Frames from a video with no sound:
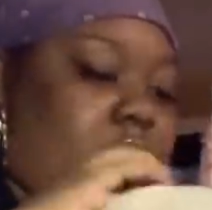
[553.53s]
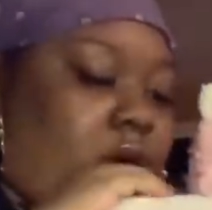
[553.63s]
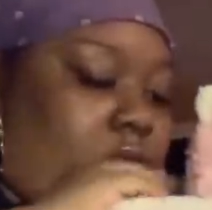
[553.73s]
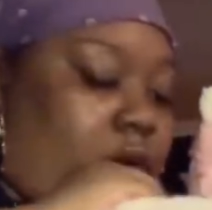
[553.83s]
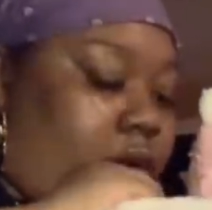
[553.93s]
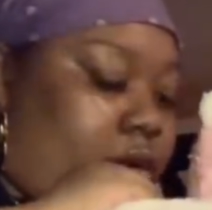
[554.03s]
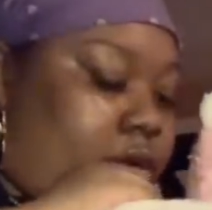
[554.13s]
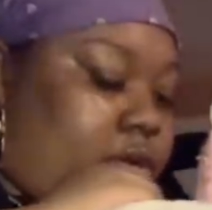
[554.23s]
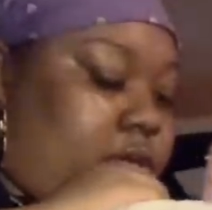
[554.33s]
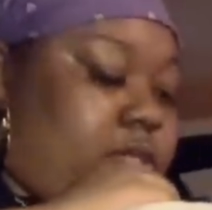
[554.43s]
are.
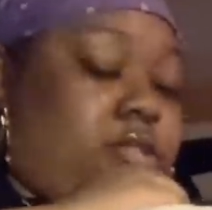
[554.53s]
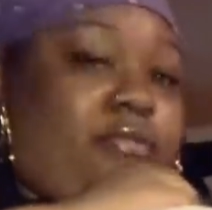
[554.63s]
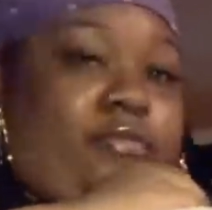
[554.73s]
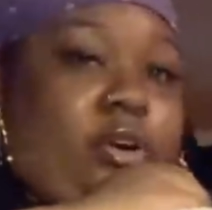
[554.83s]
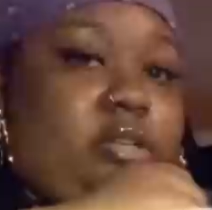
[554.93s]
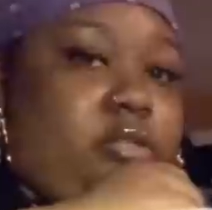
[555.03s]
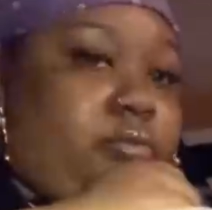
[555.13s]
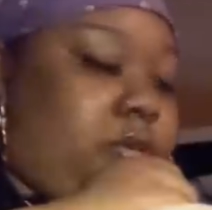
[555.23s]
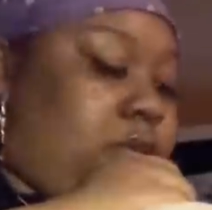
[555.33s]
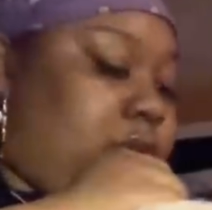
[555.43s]
This is the first
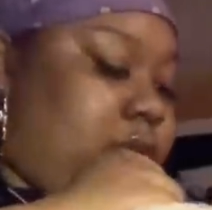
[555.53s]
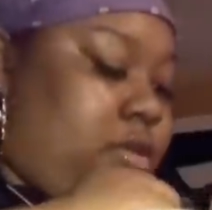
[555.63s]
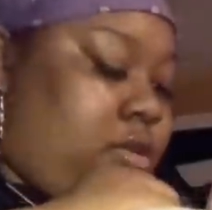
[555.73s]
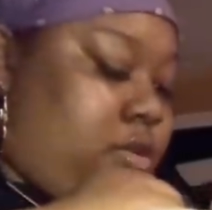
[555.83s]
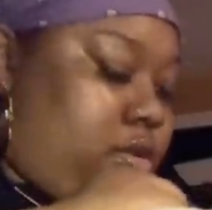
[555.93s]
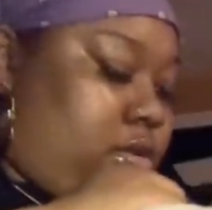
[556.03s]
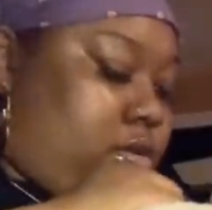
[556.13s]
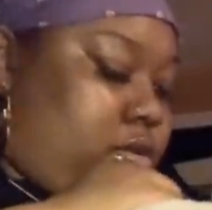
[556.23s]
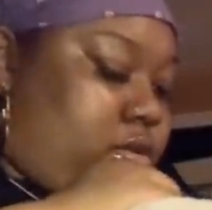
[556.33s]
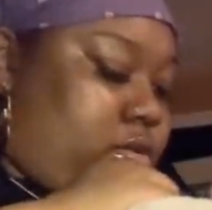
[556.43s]
one,
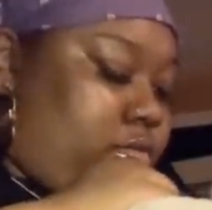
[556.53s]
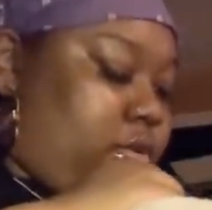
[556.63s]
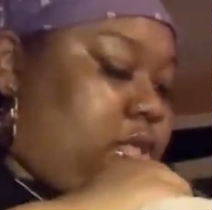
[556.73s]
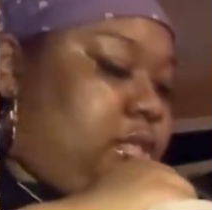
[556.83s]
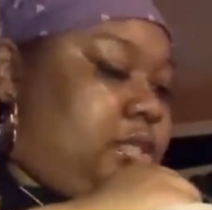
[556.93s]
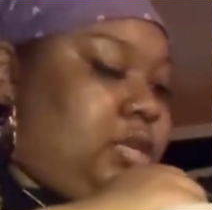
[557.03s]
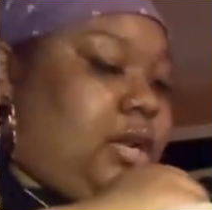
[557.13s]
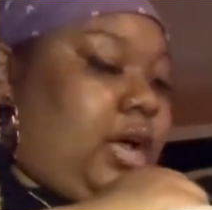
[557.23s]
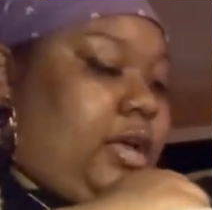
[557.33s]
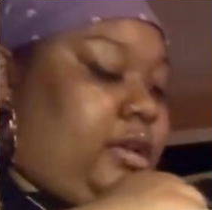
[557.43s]
which is
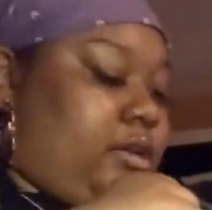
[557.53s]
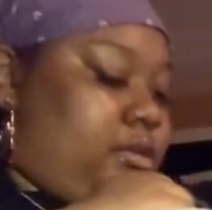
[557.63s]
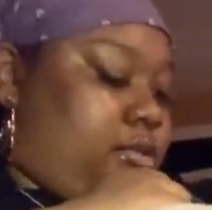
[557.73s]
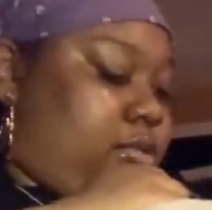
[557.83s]
Tanaya's.